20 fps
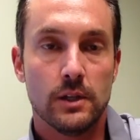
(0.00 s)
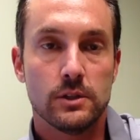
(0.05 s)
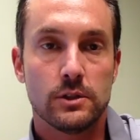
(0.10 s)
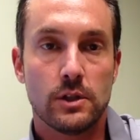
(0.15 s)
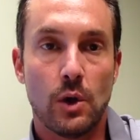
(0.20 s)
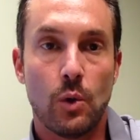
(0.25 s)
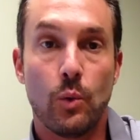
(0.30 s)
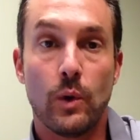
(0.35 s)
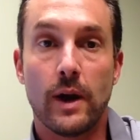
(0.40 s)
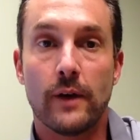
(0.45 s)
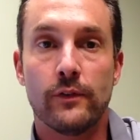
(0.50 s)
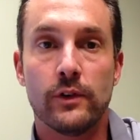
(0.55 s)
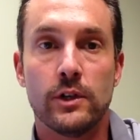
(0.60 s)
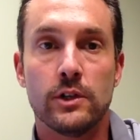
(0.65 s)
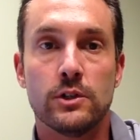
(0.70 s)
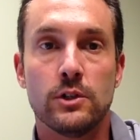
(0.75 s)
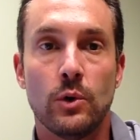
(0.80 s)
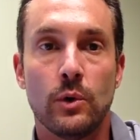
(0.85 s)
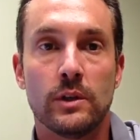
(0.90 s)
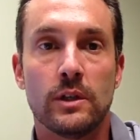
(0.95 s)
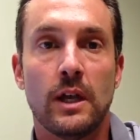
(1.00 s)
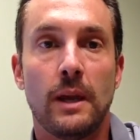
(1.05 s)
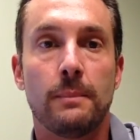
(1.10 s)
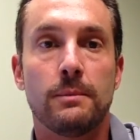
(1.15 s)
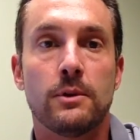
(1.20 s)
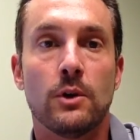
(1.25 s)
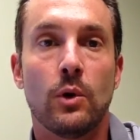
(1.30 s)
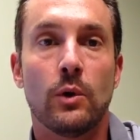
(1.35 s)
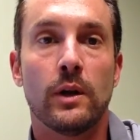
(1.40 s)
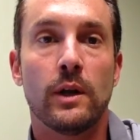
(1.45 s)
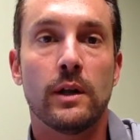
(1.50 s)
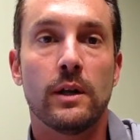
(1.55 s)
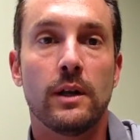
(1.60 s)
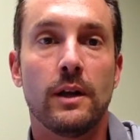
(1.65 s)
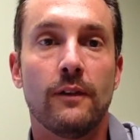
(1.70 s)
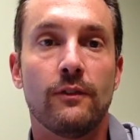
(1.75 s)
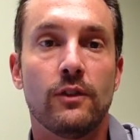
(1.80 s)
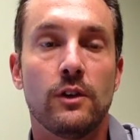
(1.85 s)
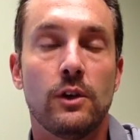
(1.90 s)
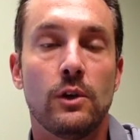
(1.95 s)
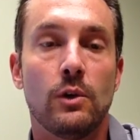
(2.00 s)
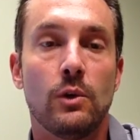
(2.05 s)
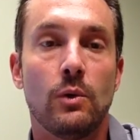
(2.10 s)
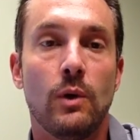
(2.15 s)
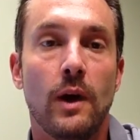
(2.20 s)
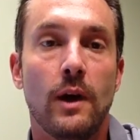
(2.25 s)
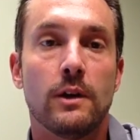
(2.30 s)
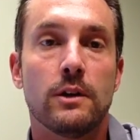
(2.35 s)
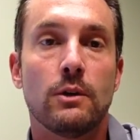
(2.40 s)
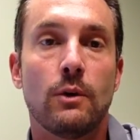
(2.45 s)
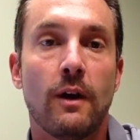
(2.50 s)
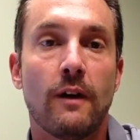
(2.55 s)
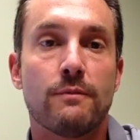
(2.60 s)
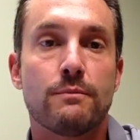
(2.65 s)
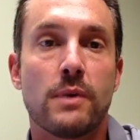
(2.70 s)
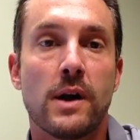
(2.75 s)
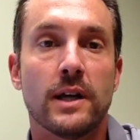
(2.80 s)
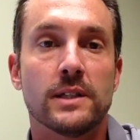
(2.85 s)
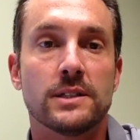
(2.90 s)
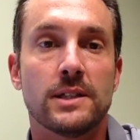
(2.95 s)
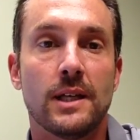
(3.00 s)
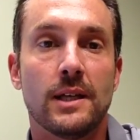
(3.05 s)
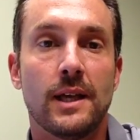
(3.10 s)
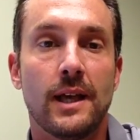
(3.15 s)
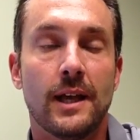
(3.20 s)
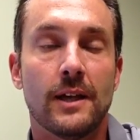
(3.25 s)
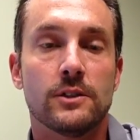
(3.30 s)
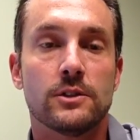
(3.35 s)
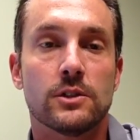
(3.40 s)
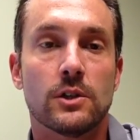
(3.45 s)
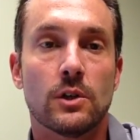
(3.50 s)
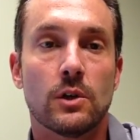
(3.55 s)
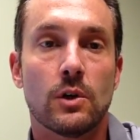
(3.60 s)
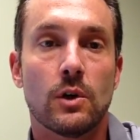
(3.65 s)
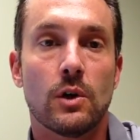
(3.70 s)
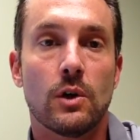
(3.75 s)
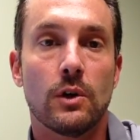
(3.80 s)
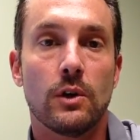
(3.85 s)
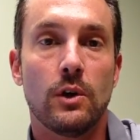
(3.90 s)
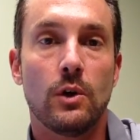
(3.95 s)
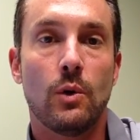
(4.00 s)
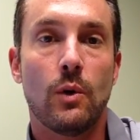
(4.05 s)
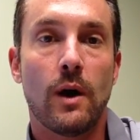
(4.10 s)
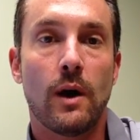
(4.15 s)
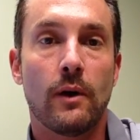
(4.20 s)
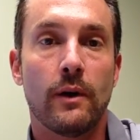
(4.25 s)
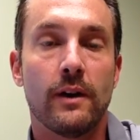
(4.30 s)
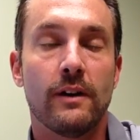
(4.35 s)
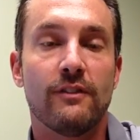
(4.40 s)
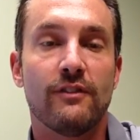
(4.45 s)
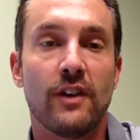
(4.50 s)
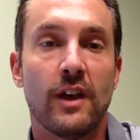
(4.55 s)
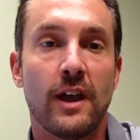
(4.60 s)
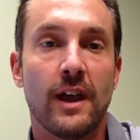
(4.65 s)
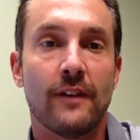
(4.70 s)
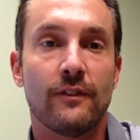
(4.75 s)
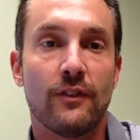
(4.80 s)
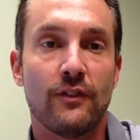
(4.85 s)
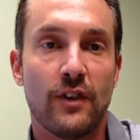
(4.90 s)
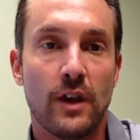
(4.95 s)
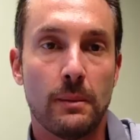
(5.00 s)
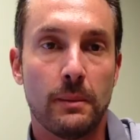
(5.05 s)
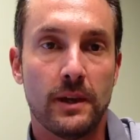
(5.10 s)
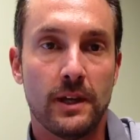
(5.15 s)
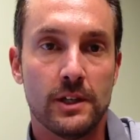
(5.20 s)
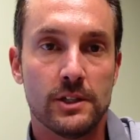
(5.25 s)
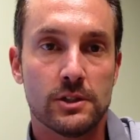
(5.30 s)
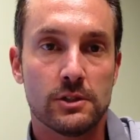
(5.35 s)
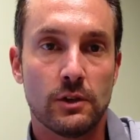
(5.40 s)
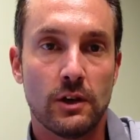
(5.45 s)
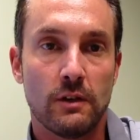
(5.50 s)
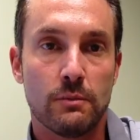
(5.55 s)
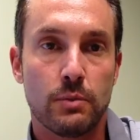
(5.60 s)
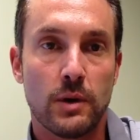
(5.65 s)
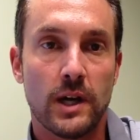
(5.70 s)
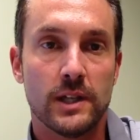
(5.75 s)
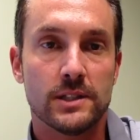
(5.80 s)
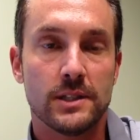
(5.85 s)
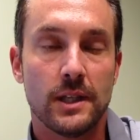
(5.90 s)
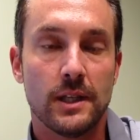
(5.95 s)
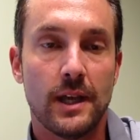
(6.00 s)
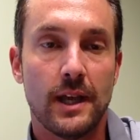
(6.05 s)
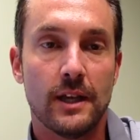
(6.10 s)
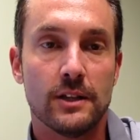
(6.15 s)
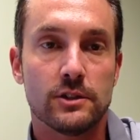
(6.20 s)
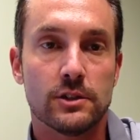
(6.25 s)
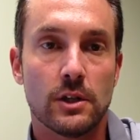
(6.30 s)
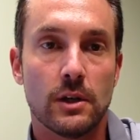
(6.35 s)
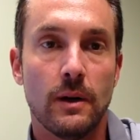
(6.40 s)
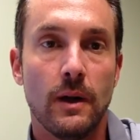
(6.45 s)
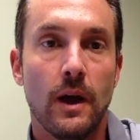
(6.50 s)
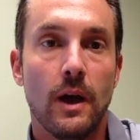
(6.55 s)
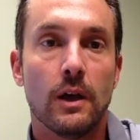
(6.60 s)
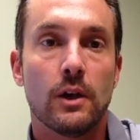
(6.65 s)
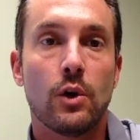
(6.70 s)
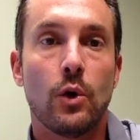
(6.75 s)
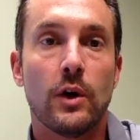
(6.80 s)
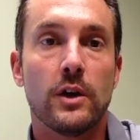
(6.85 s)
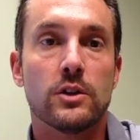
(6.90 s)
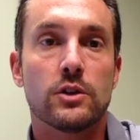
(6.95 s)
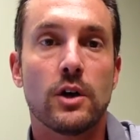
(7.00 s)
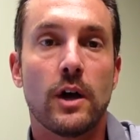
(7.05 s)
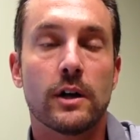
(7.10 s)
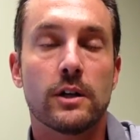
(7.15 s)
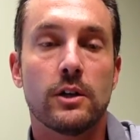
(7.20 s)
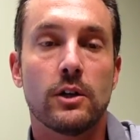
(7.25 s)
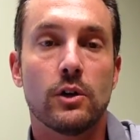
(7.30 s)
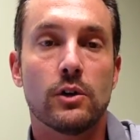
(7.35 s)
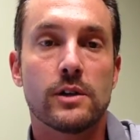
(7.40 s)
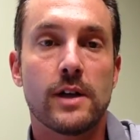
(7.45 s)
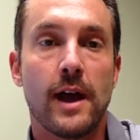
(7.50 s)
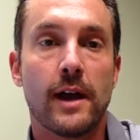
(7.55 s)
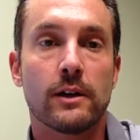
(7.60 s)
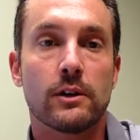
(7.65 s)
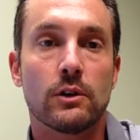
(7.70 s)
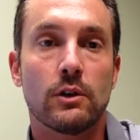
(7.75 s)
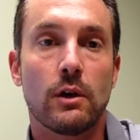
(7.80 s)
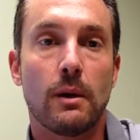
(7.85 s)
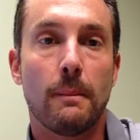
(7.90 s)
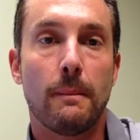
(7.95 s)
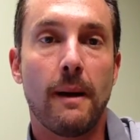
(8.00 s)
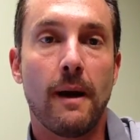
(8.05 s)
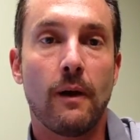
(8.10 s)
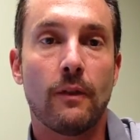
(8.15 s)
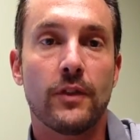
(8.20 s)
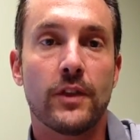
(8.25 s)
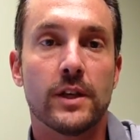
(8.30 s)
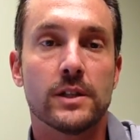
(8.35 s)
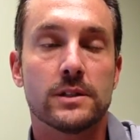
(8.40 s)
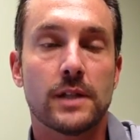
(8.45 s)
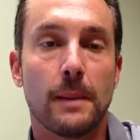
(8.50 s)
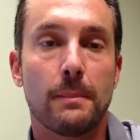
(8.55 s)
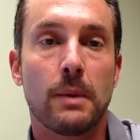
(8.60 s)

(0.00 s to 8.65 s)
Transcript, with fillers: So whatever you're doing, keep doing it. If you do have prostate cancer or you are in have a family history of prostate cancer, go ahead and talk to your doctor about this.